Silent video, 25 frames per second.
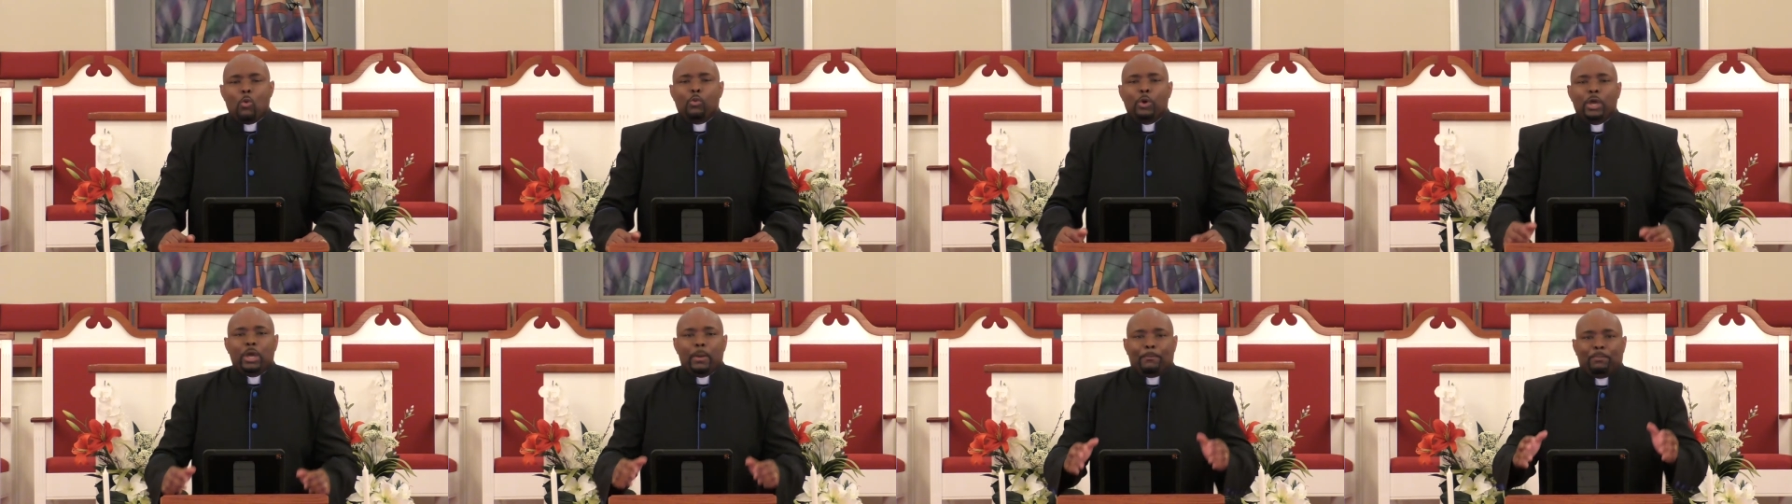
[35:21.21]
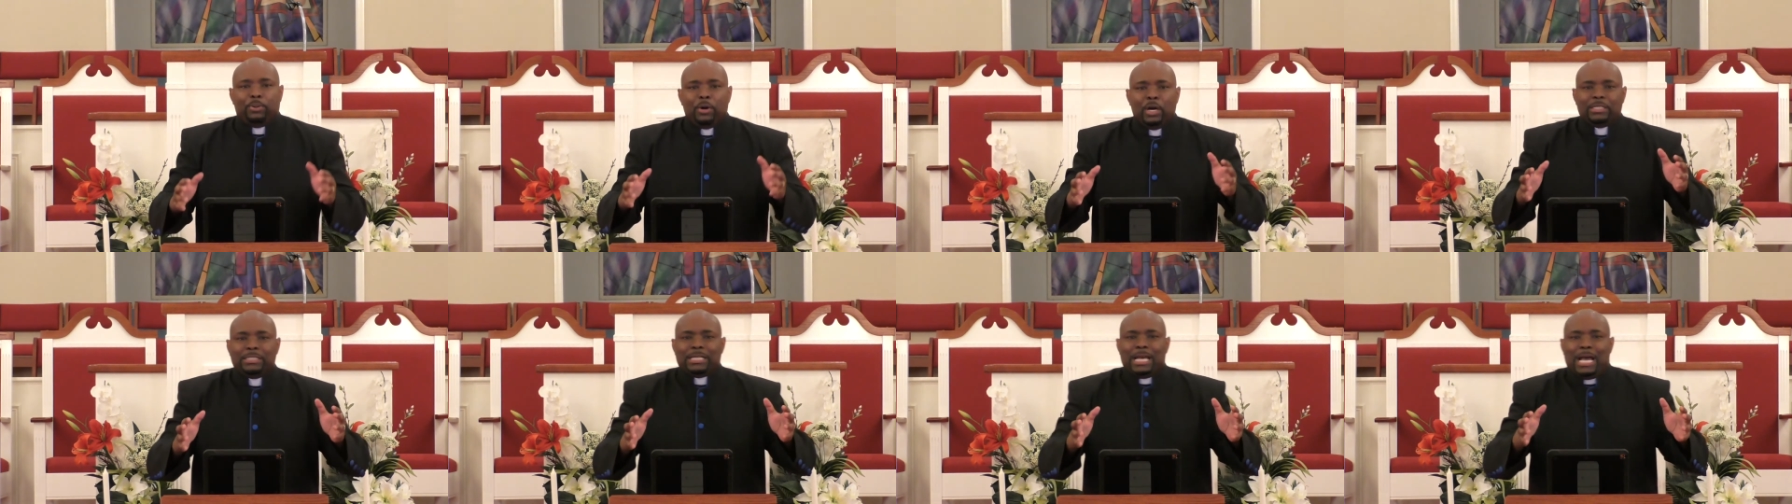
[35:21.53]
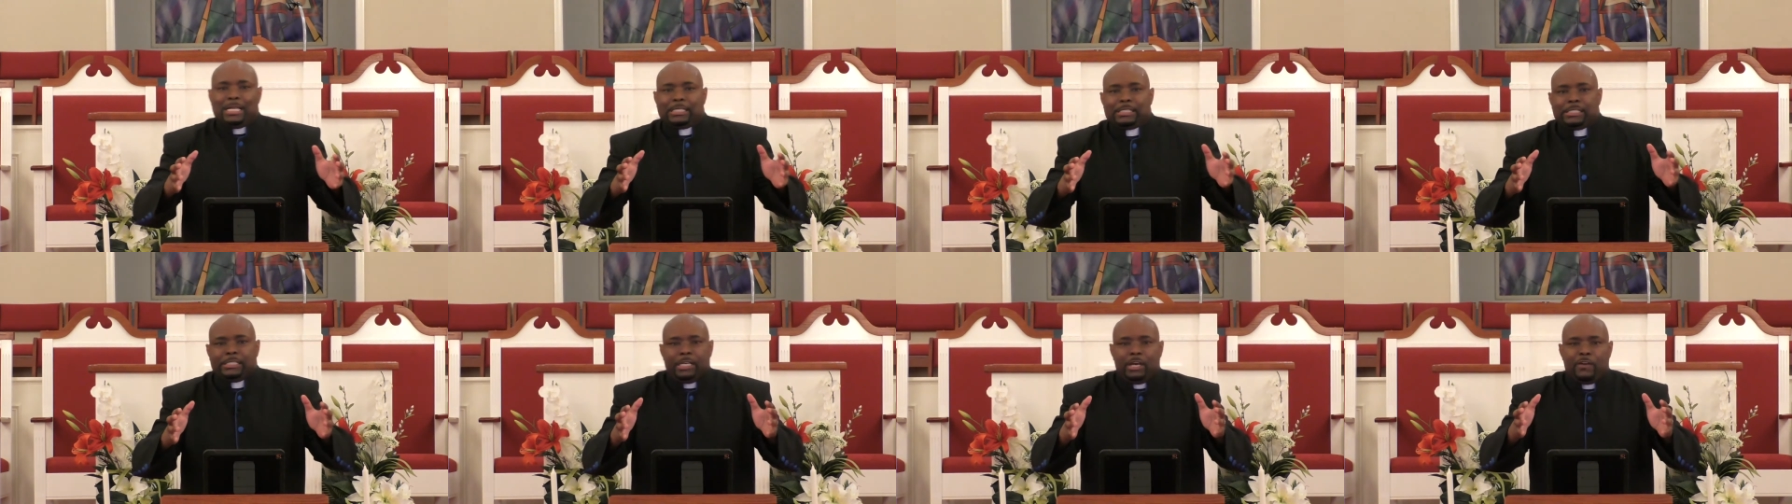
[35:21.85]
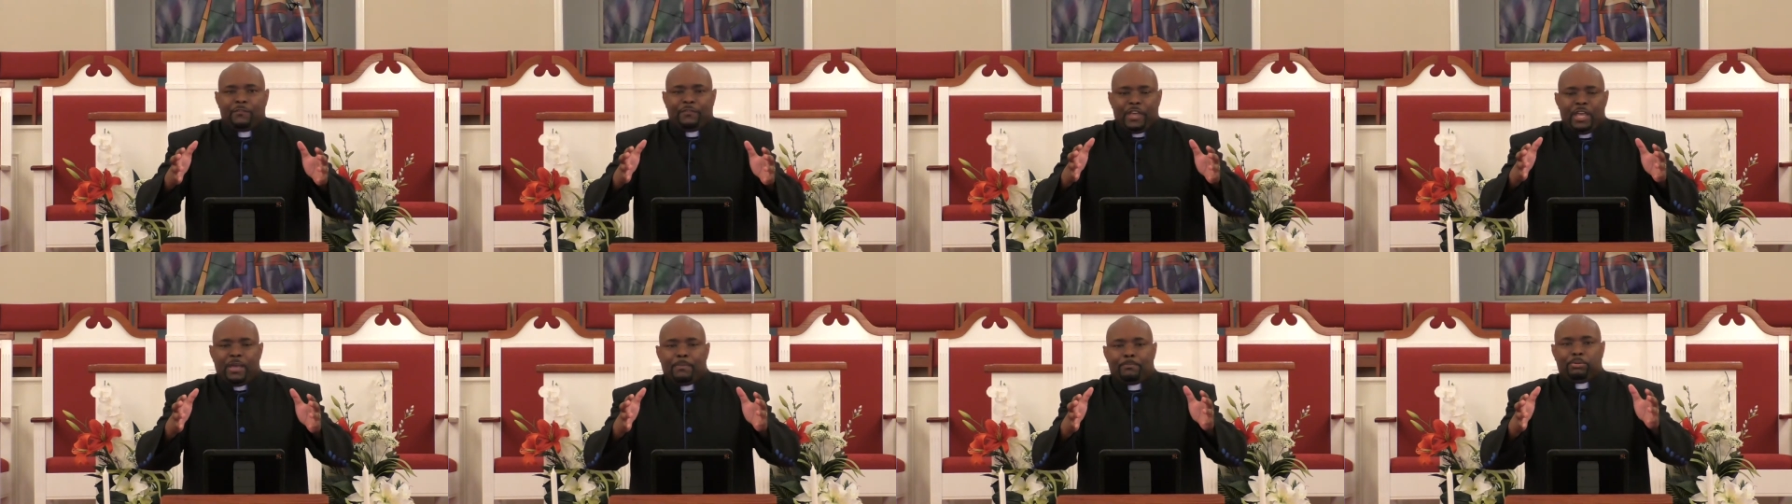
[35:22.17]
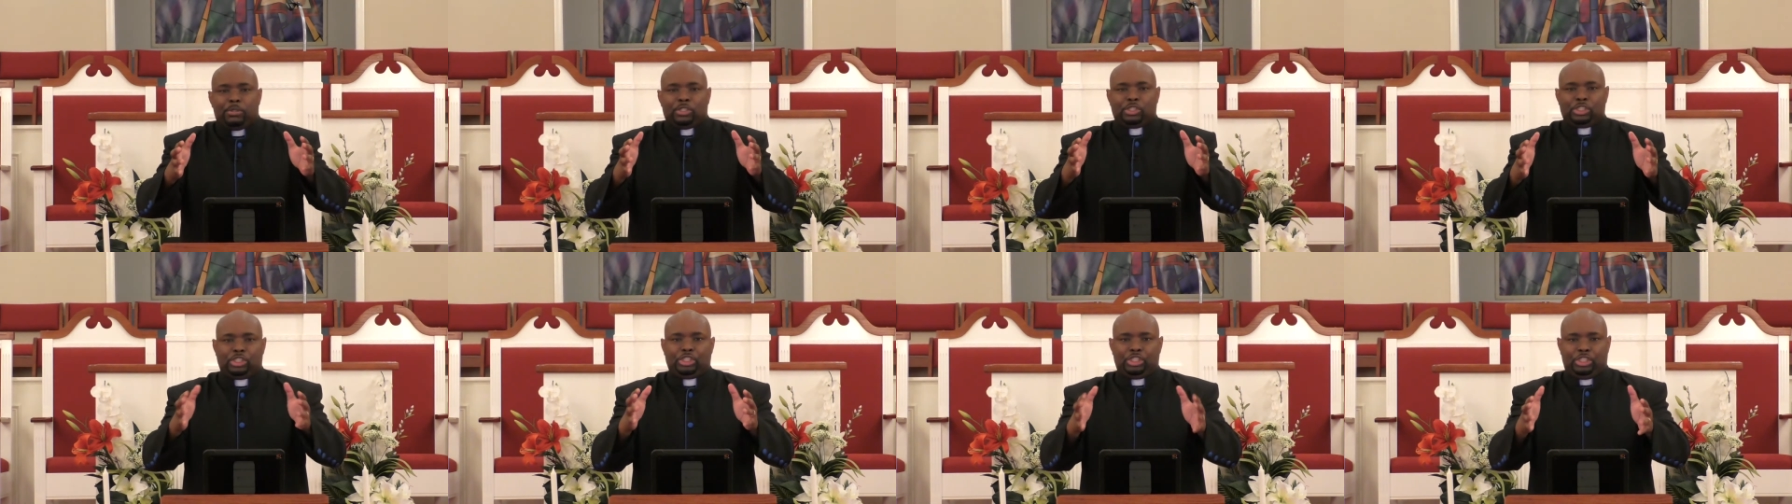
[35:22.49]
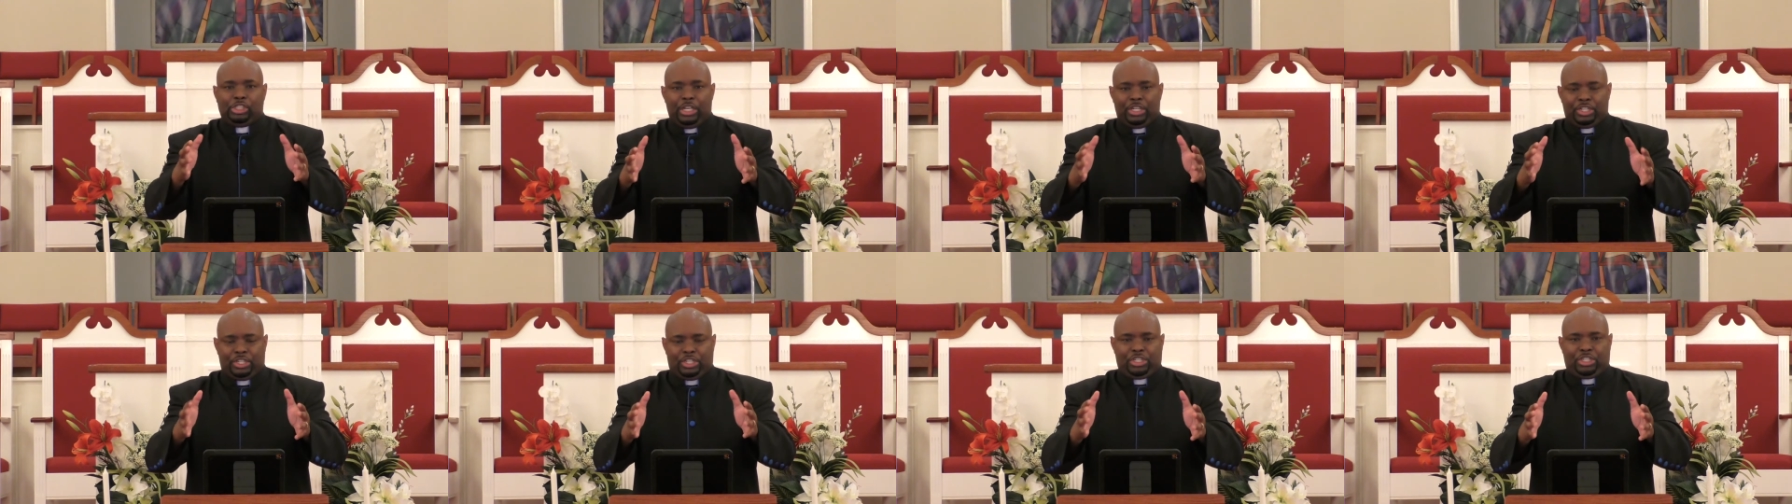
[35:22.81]
We're putting ourselves in
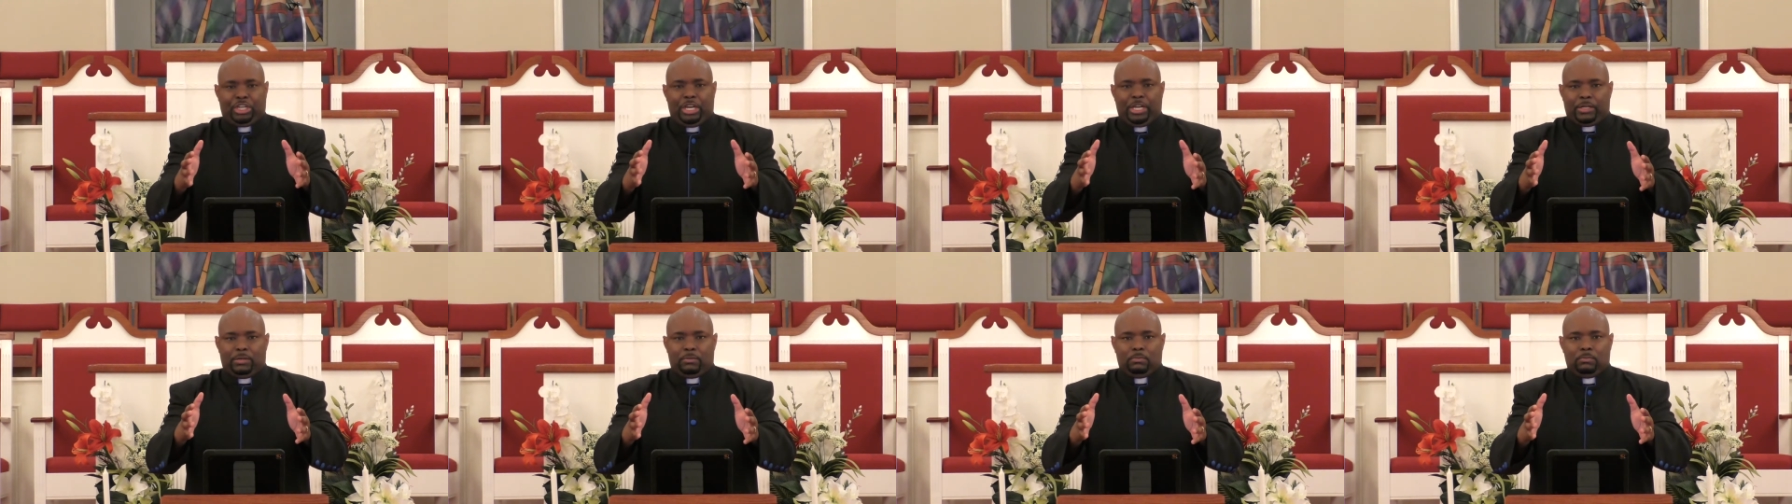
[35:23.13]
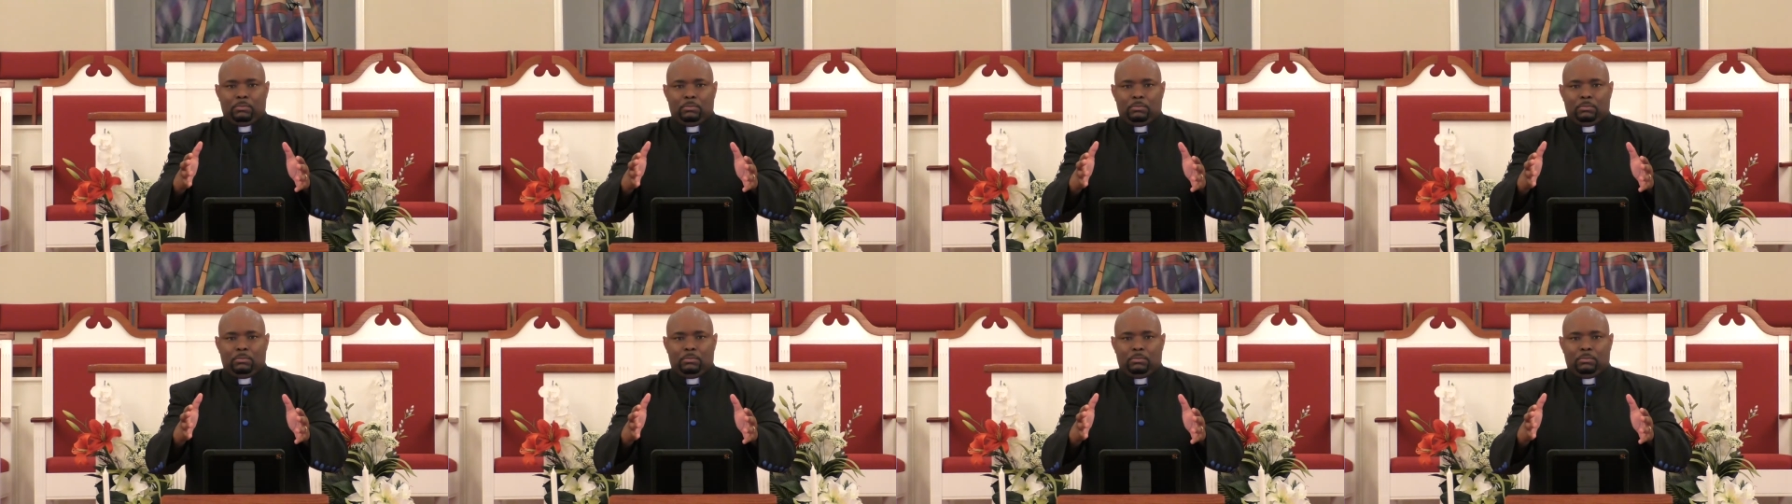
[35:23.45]
position